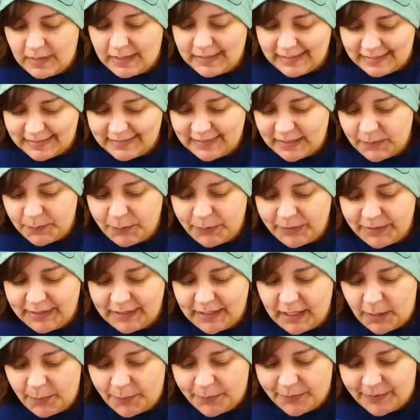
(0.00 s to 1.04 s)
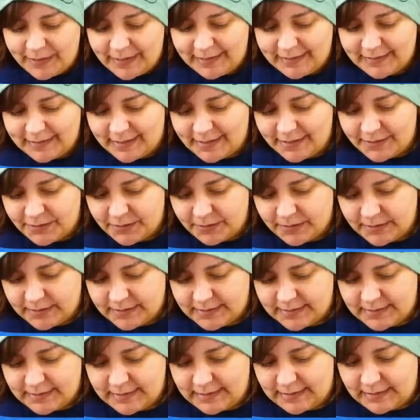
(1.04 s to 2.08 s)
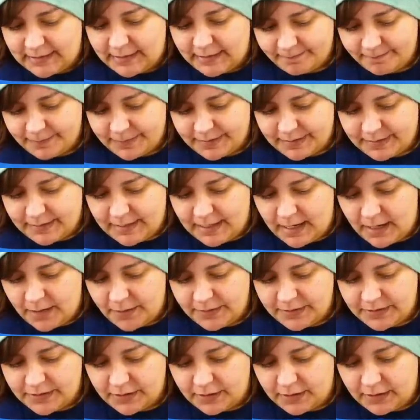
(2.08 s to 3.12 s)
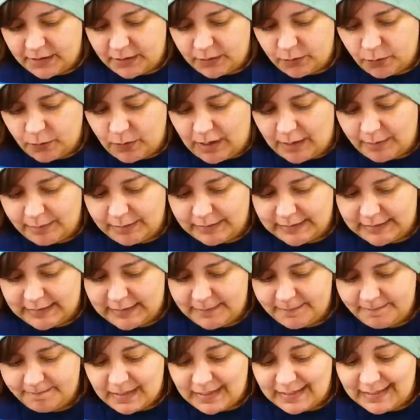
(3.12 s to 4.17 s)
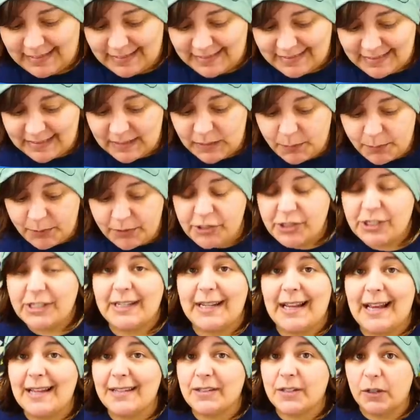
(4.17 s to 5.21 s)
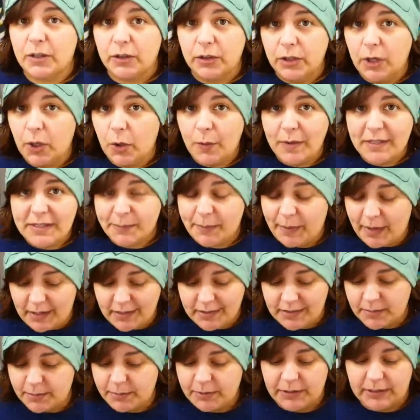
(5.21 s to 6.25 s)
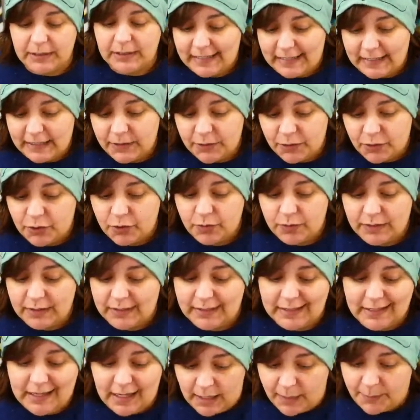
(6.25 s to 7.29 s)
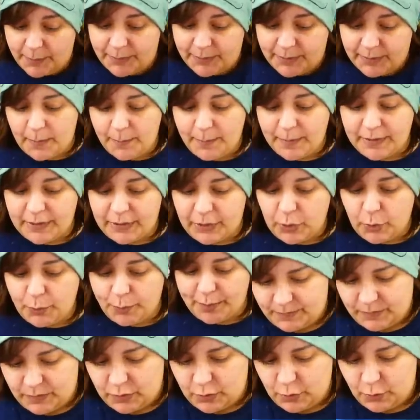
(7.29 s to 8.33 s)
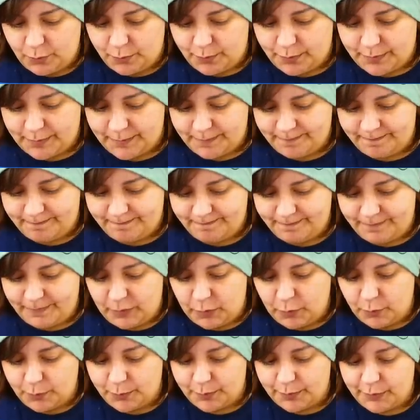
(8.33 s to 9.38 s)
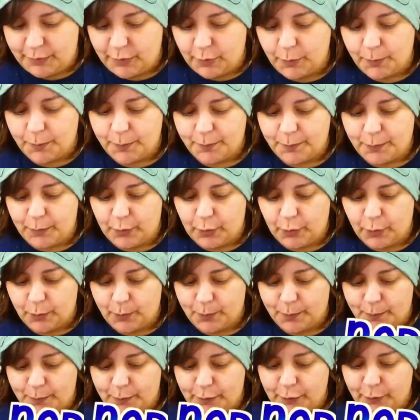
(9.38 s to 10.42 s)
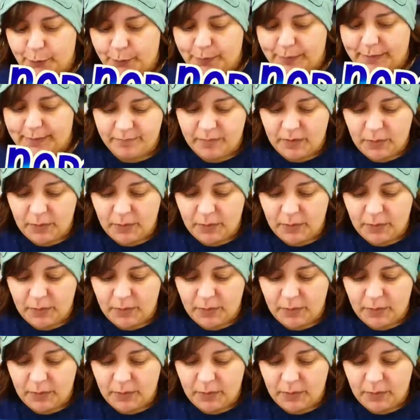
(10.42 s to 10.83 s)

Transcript: And I did put it upright, as you can see, but now it's all wobbly. And I did push it as low as possible into the cup. But nope, nope, nope, nope, nope, nope.